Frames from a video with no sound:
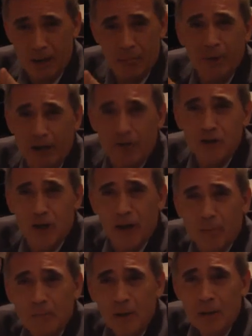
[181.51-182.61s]
fault the
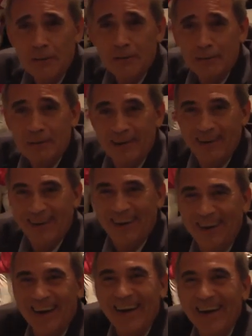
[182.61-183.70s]
accident was. If you got
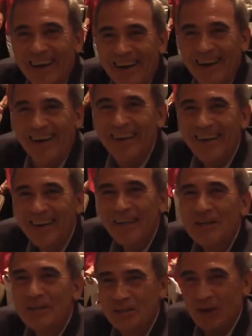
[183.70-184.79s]
injured, you
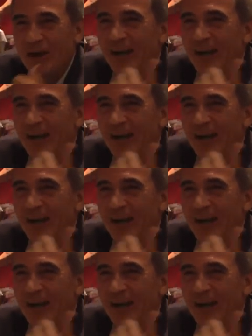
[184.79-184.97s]
got medical